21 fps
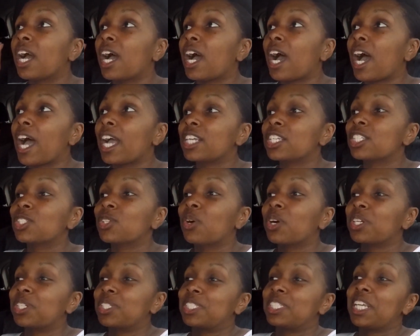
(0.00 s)
I just don't
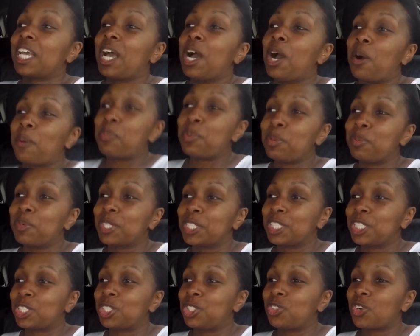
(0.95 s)
understand how people could
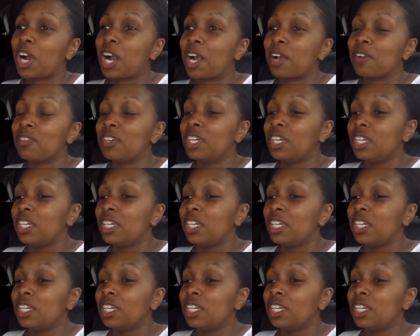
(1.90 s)
just drive